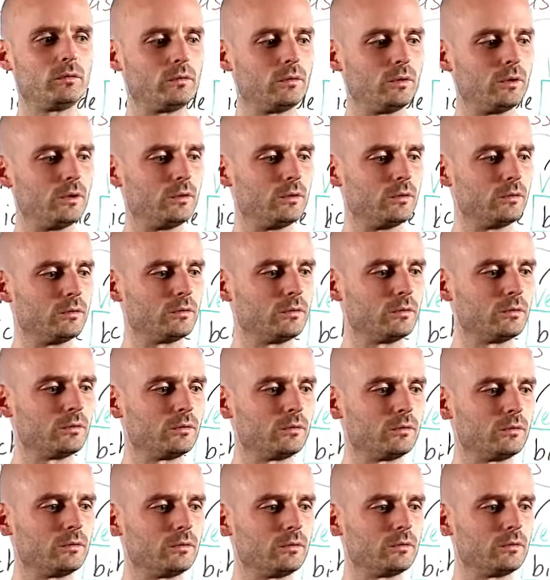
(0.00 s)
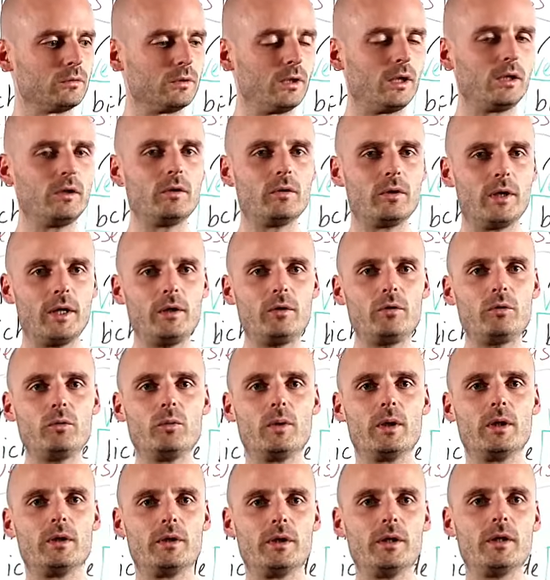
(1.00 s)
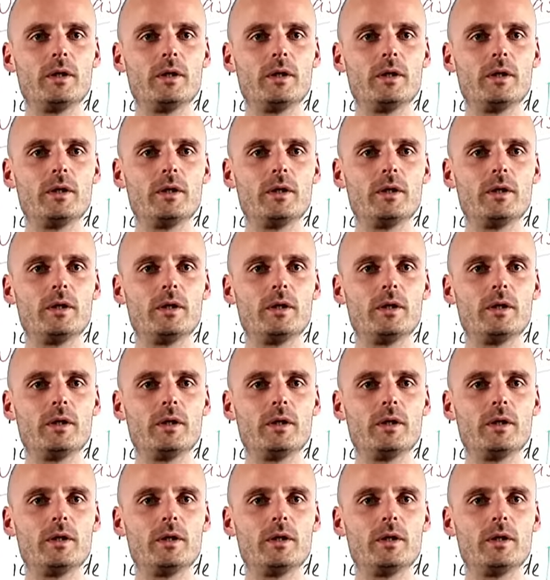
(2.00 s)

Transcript: No, no, A21.